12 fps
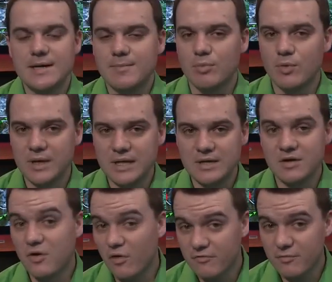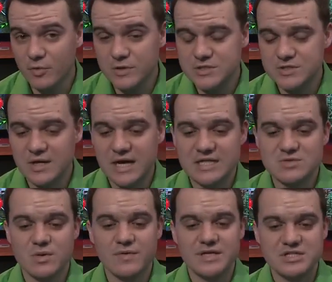bring in Gulf moisture as
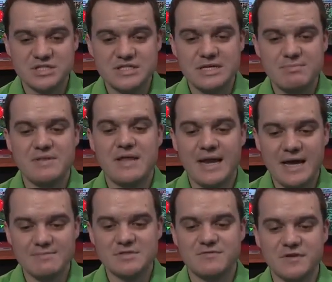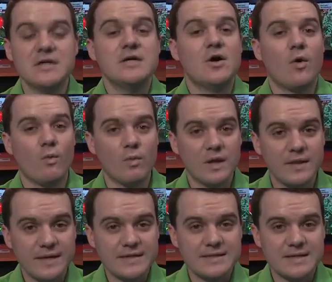well, and that's just keeping that atmosphere
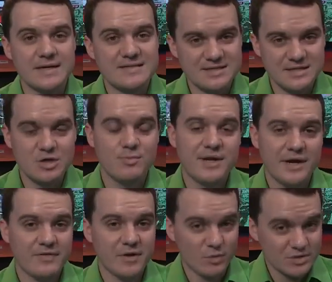really nice and humid out there.